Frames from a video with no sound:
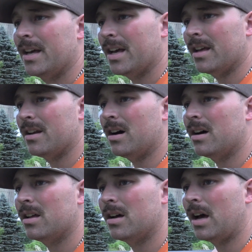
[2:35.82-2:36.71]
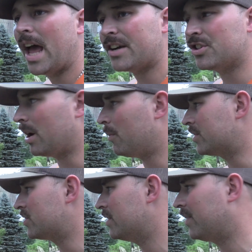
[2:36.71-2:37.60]
And uh, actually, I
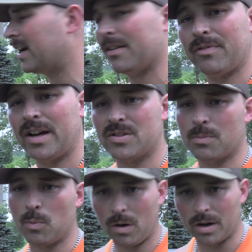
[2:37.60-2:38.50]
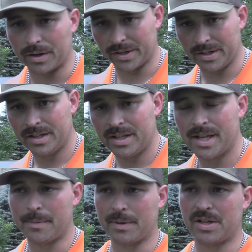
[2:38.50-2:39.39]
want to see if I can find some water
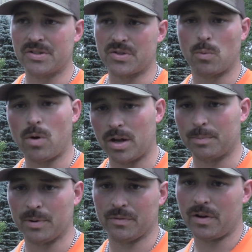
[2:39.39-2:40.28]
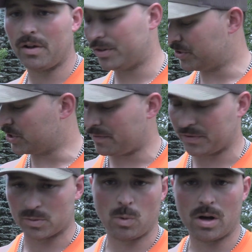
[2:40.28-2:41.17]
because they're waterproof. All their
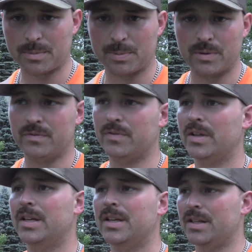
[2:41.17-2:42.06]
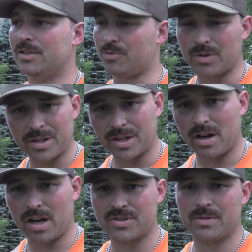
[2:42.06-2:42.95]
stuff is waterproof. It's really
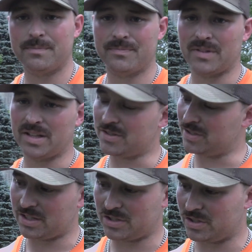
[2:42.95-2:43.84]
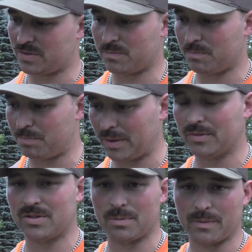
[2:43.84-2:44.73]
awesome. It's it's just
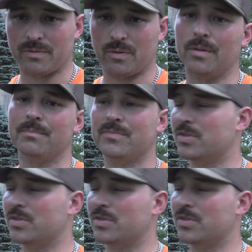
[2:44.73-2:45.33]
built to perform.